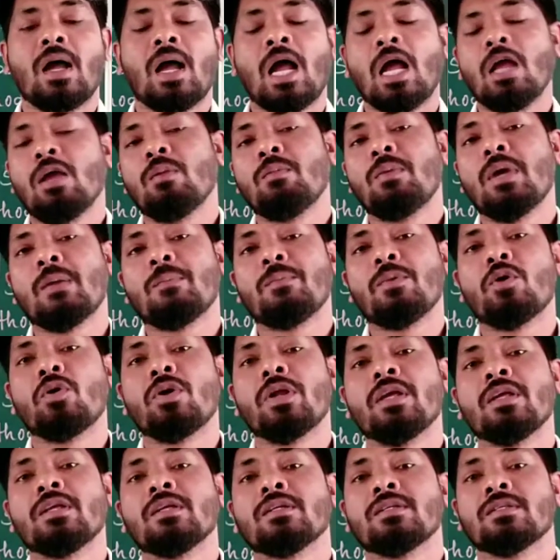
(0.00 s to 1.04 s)
I will be
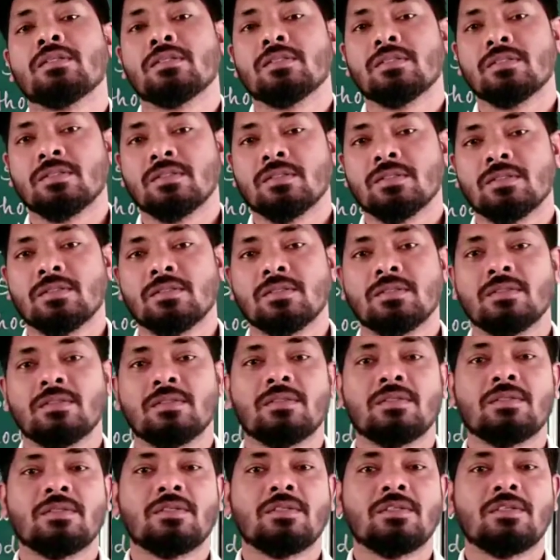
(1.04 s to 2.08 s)
uploading
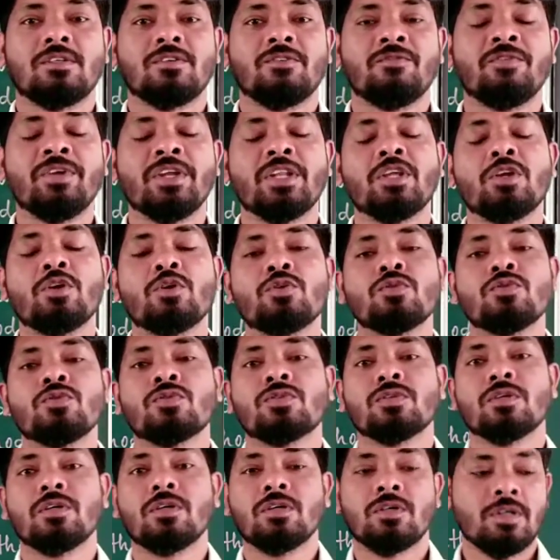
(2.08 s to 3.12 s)
videos
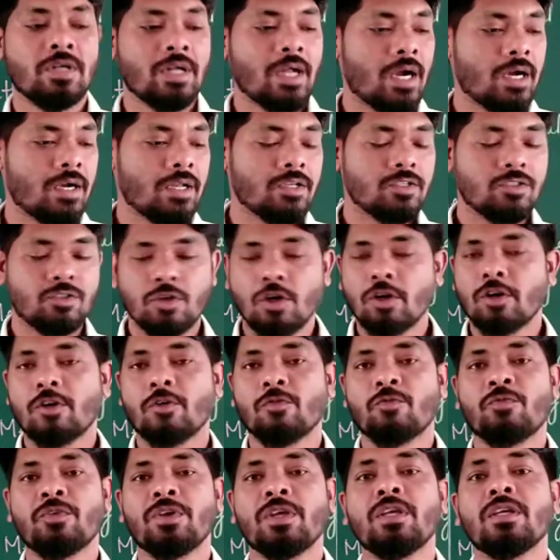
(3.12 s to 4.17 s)
regarding
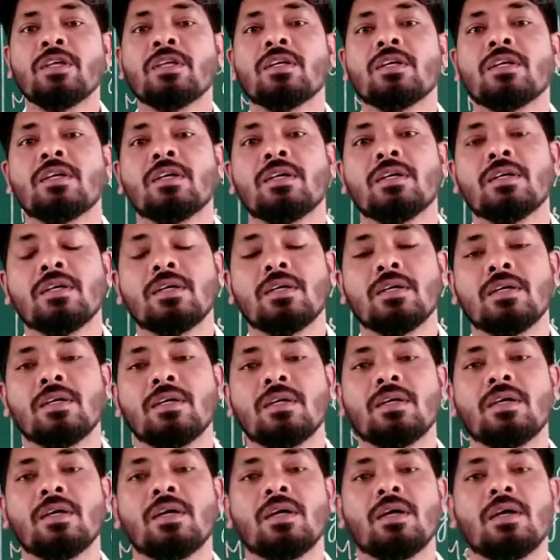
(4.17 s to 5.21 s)
geography,
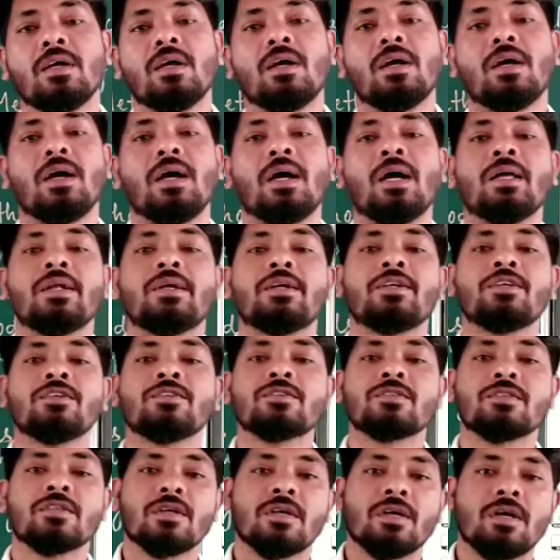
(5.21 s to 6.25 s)
and it
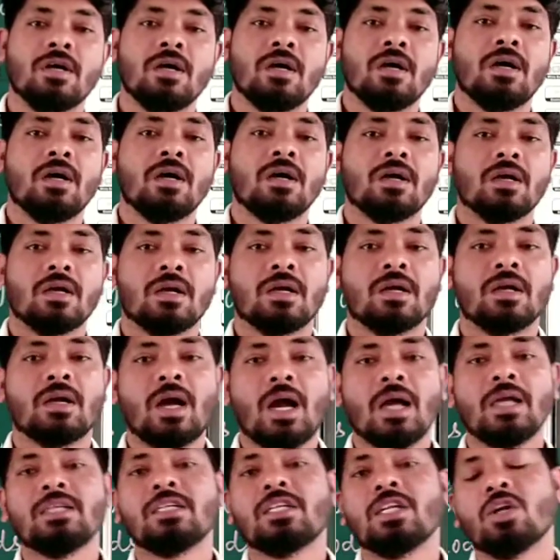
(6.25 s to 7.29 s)
is
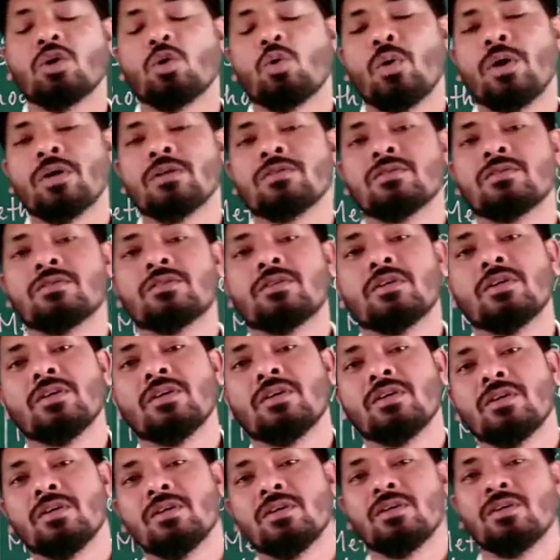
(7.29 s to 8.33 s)
kind request
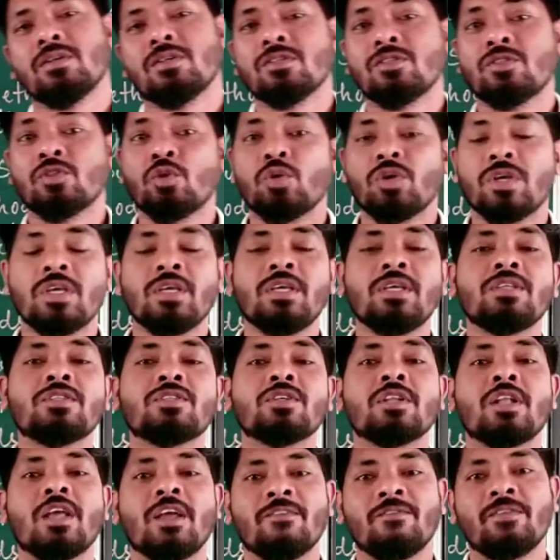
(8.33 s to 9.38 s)
to each
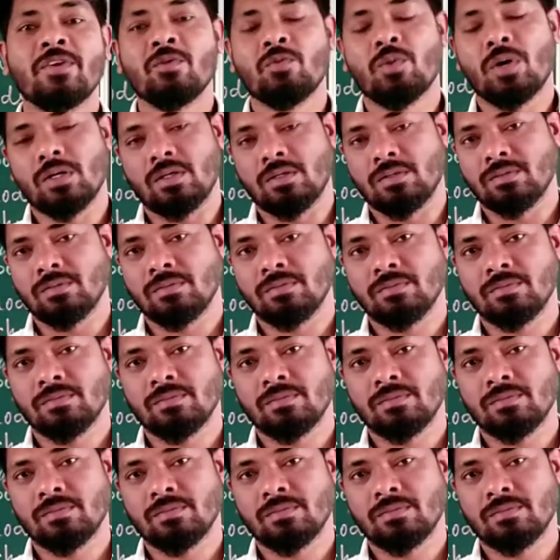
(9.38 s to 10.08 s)
and everyone